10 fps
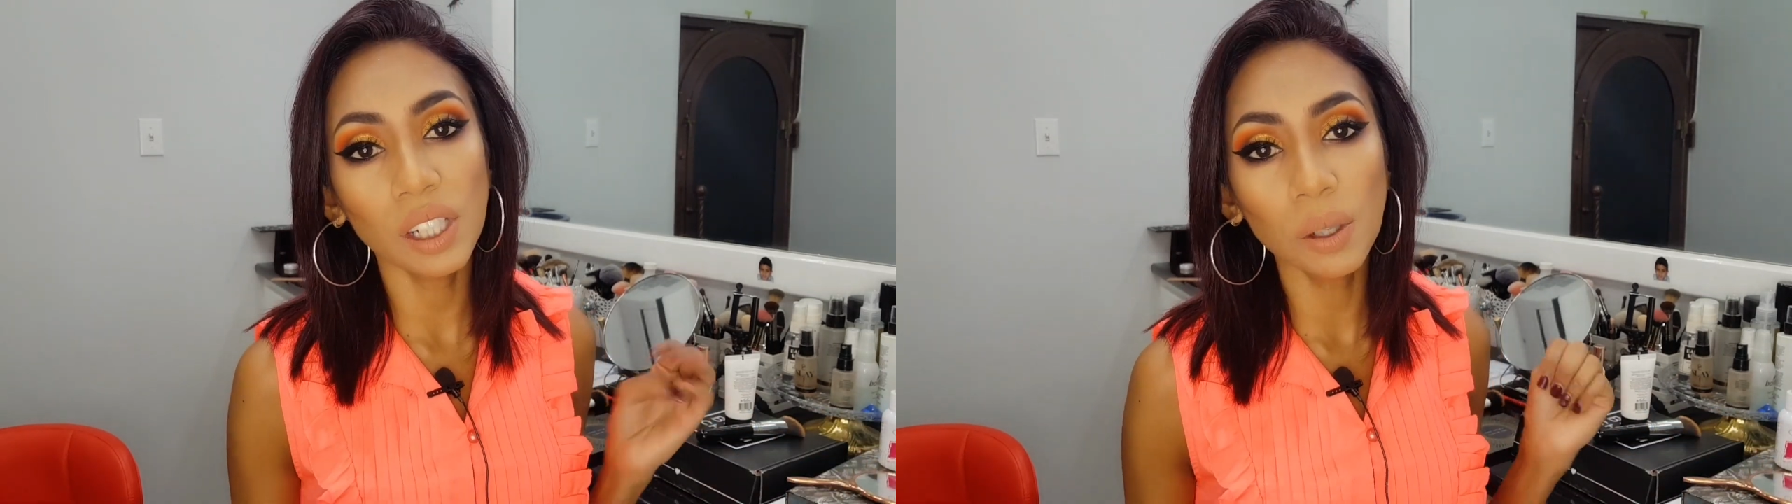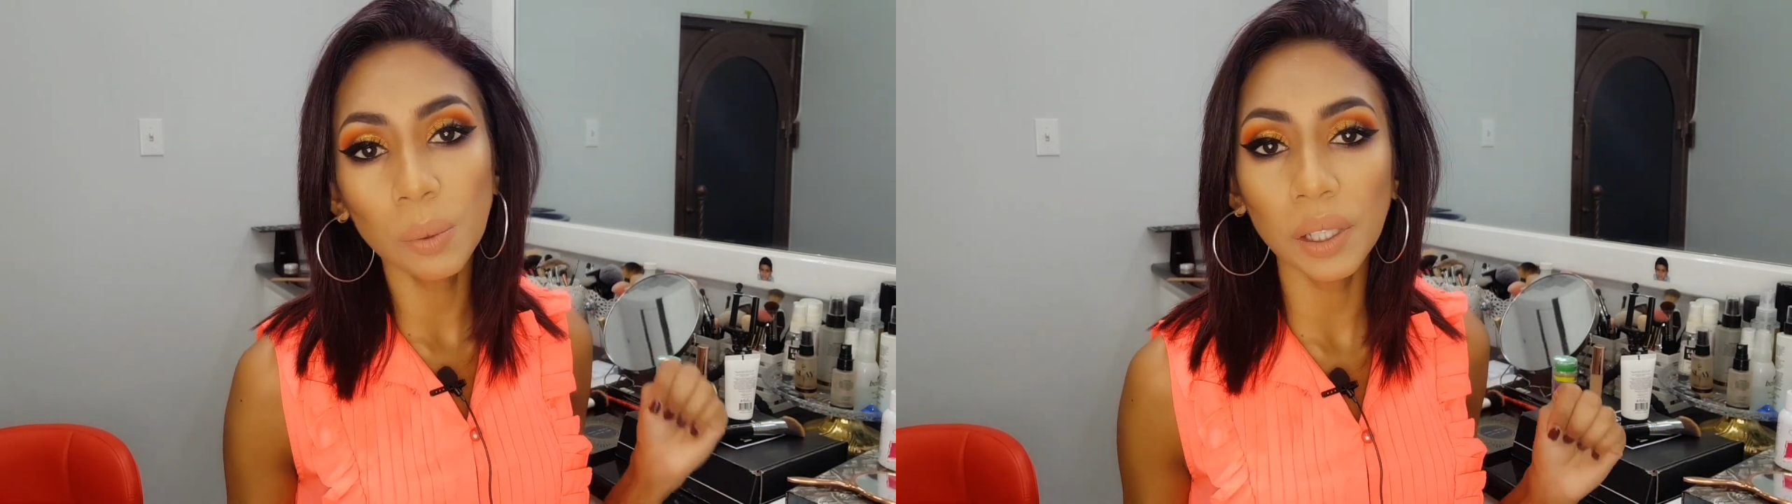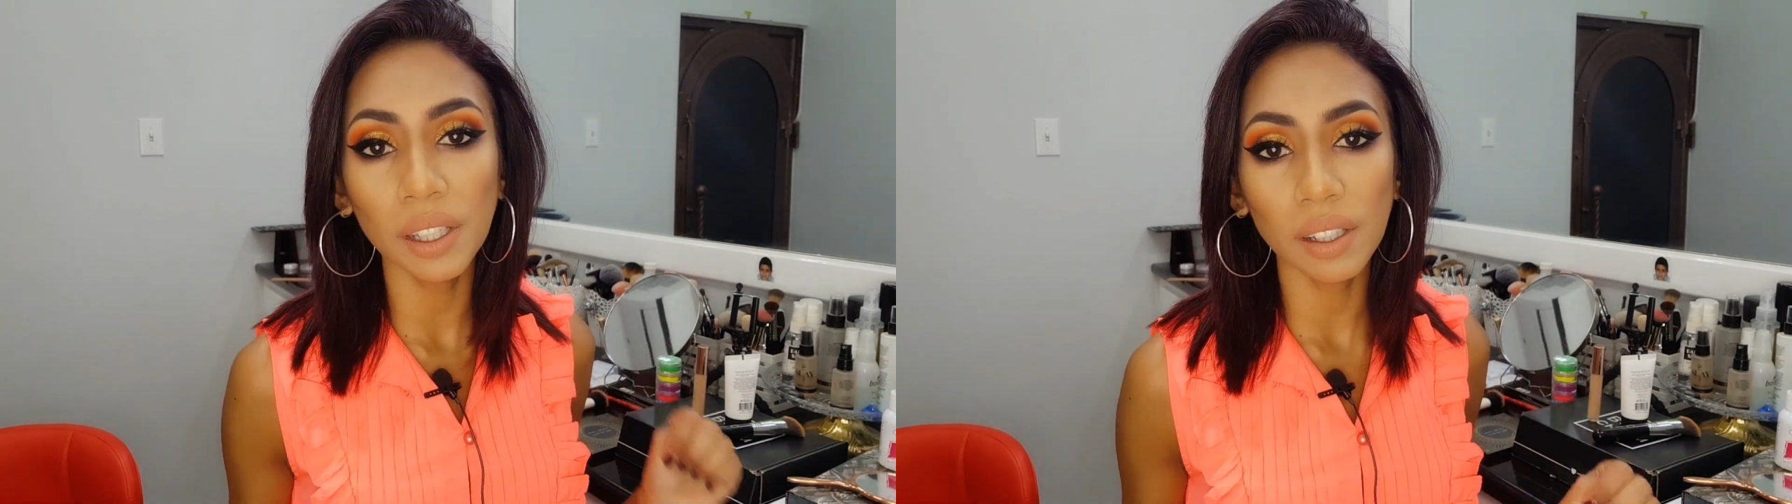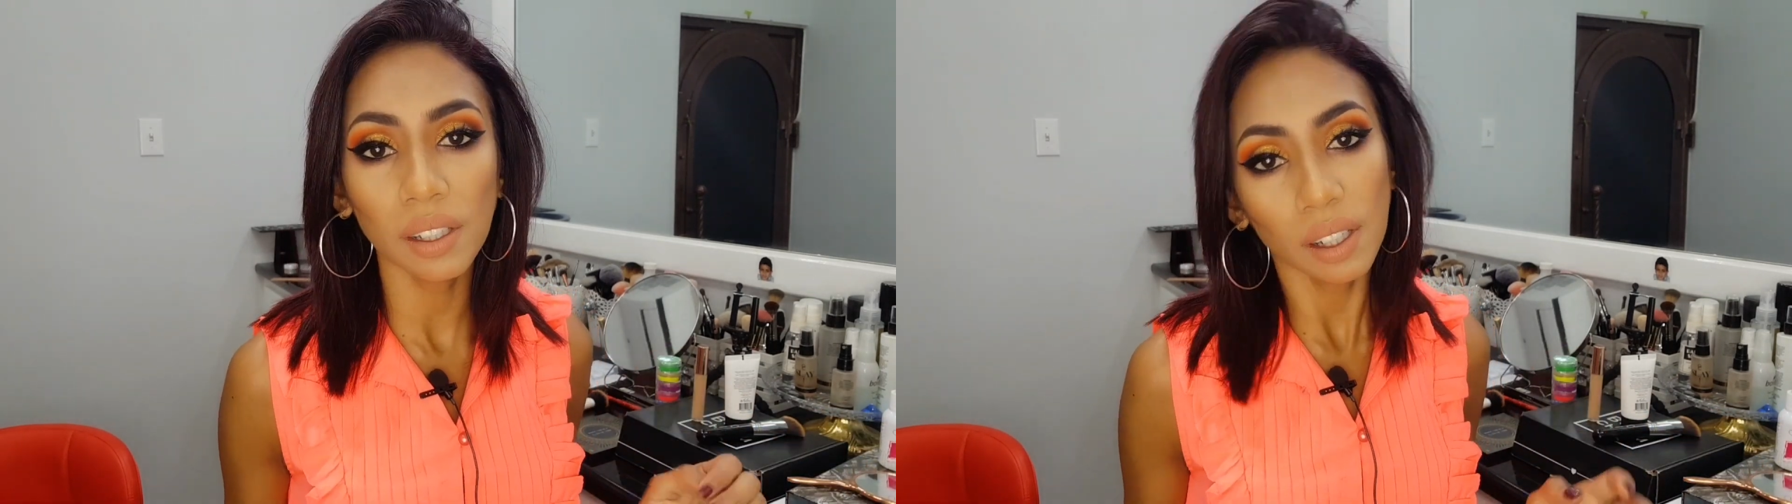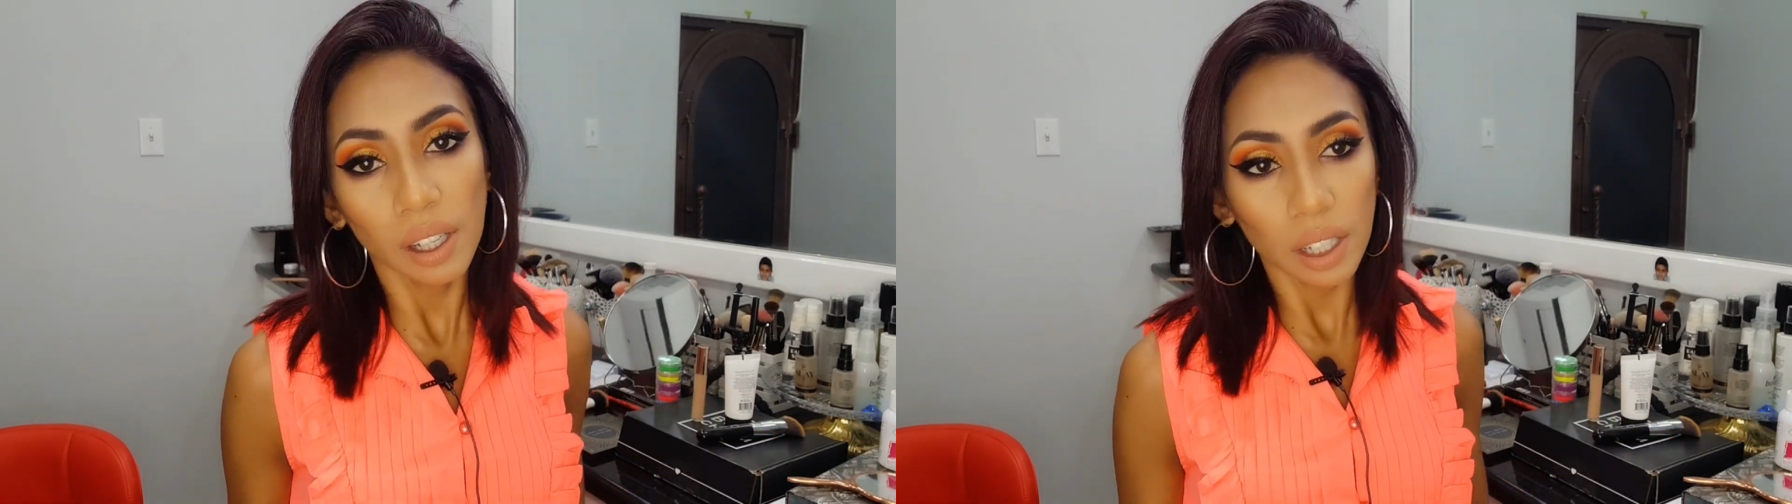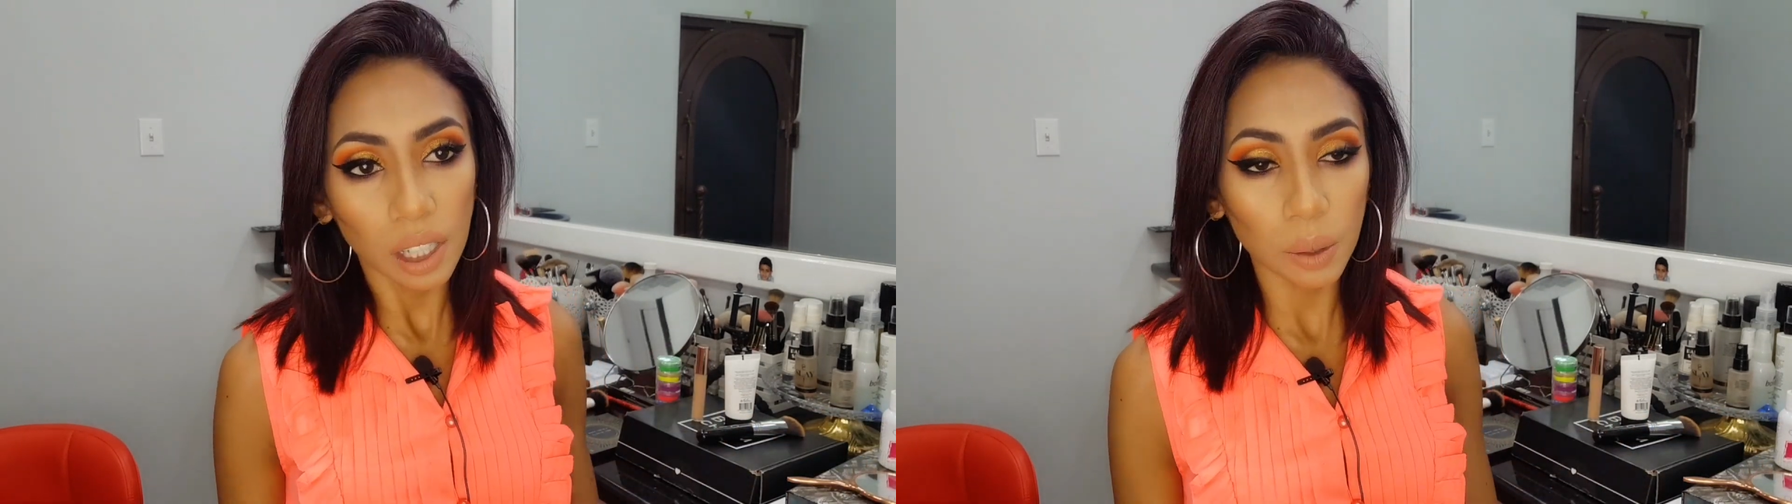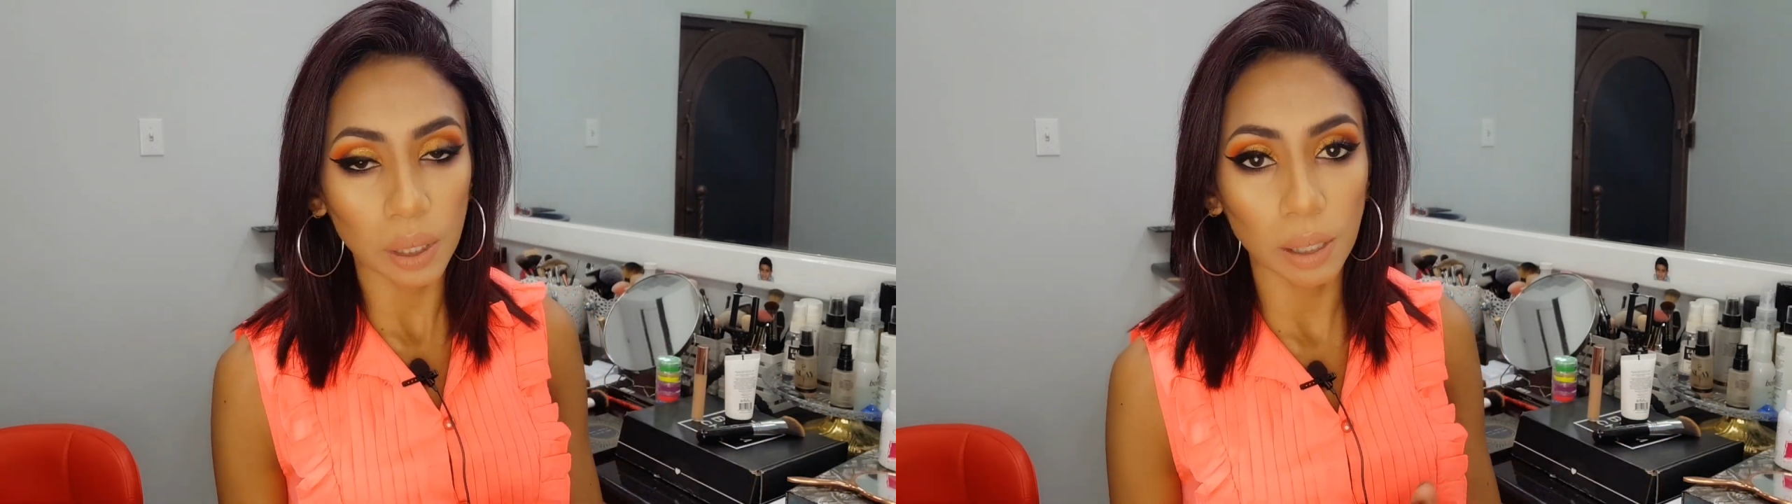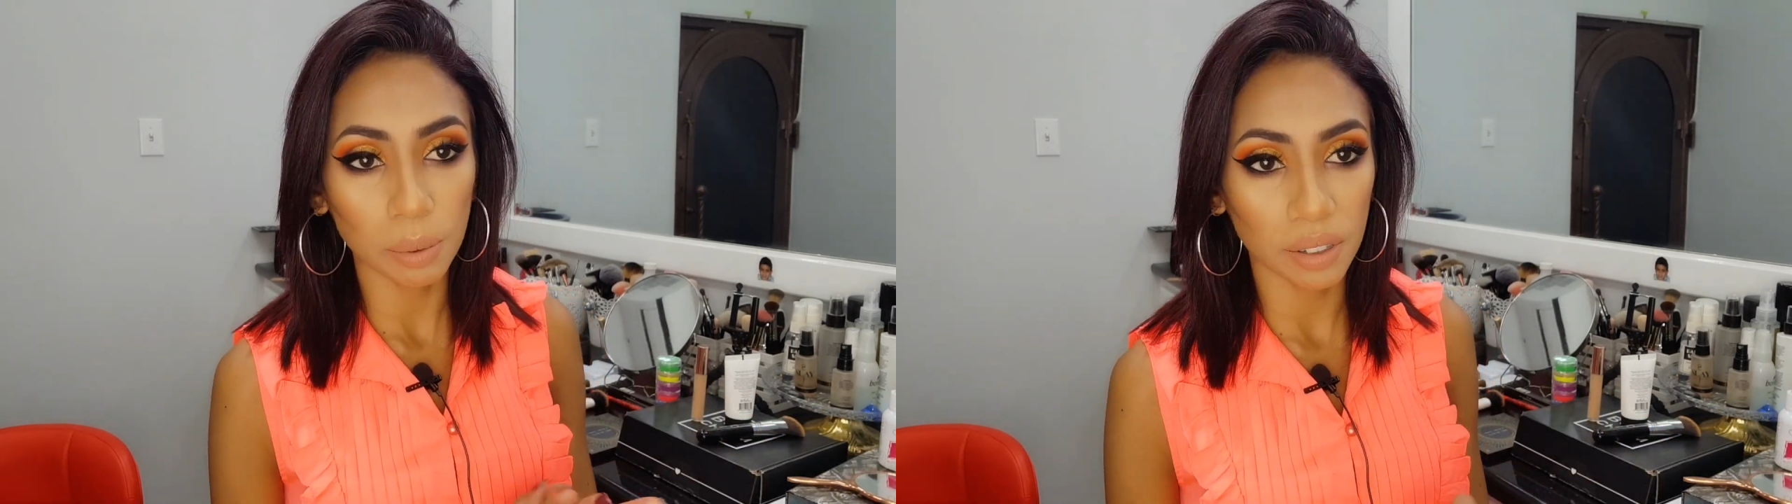Queen
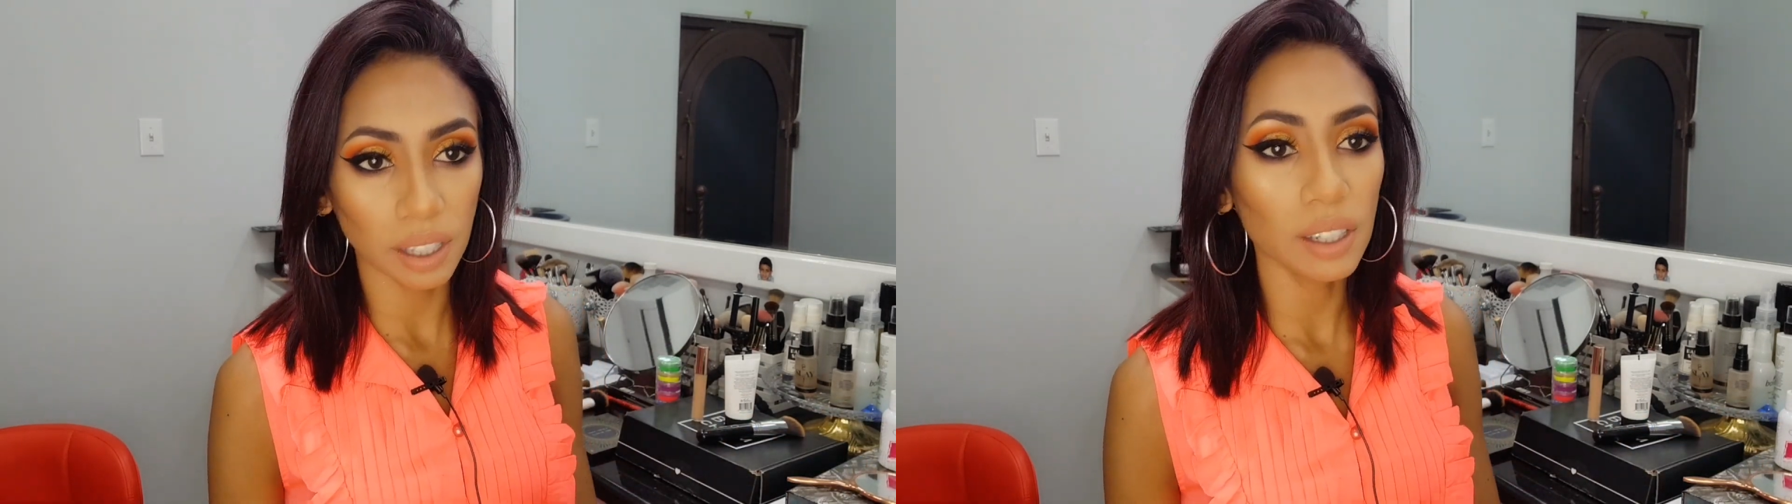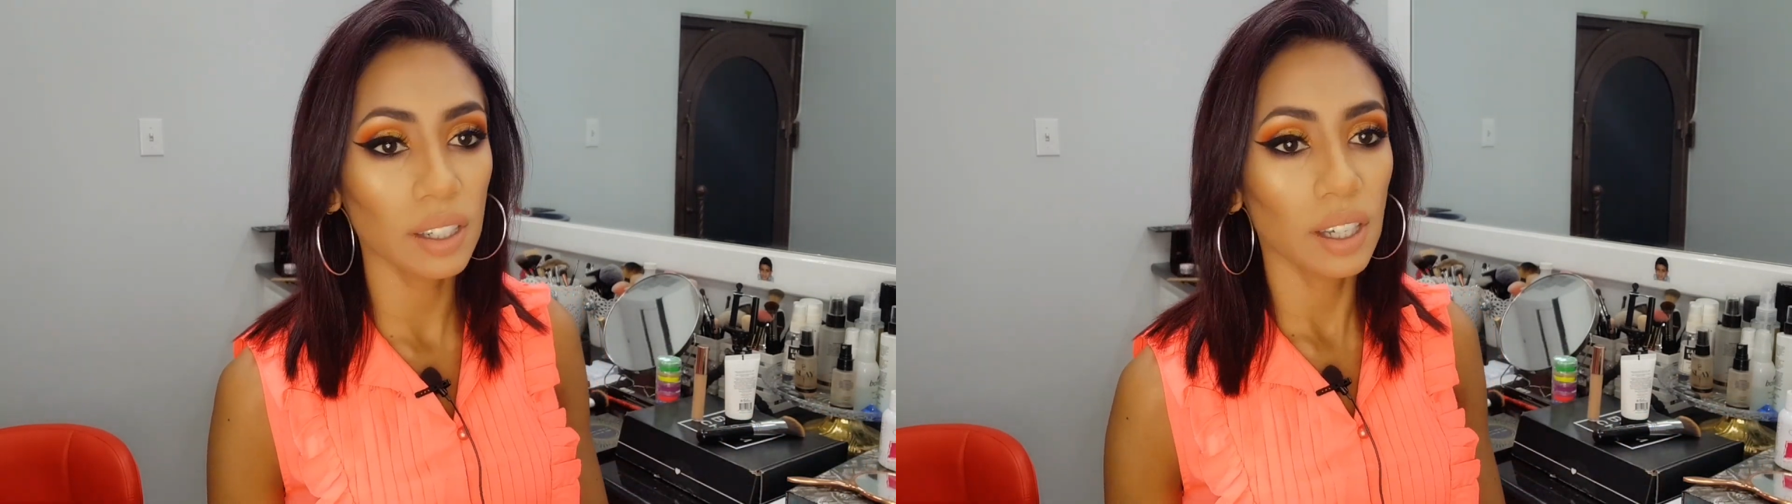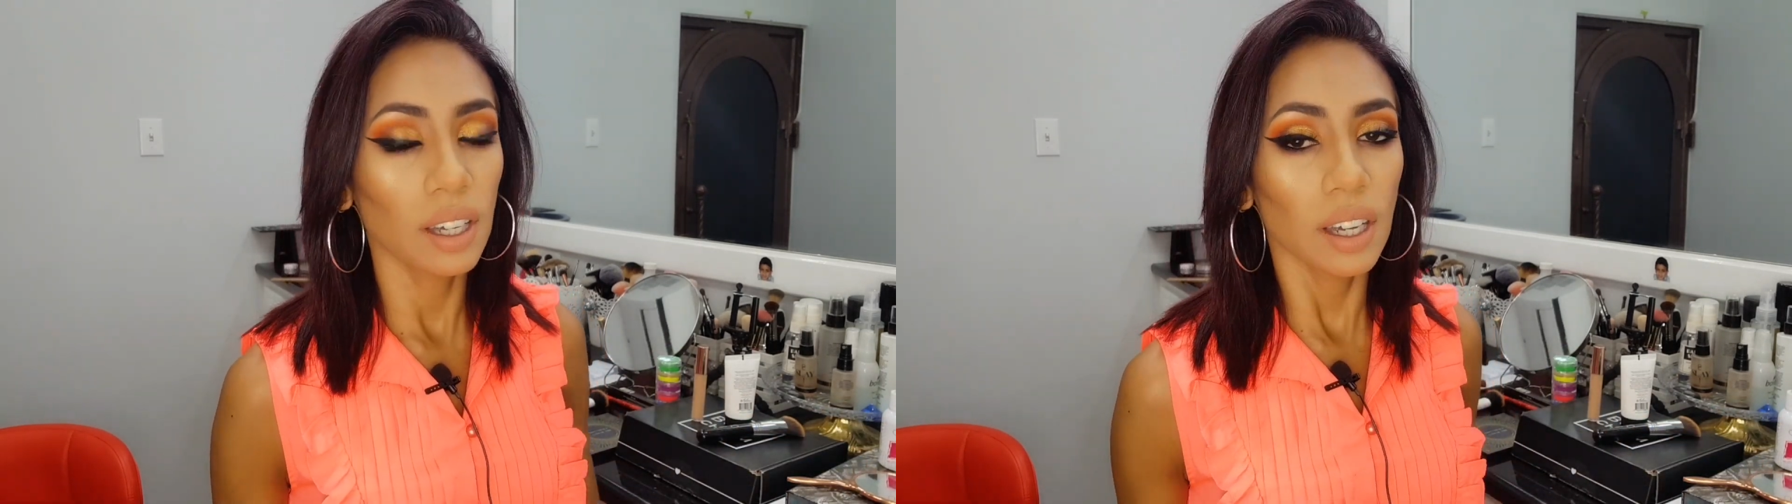liquid lipstick.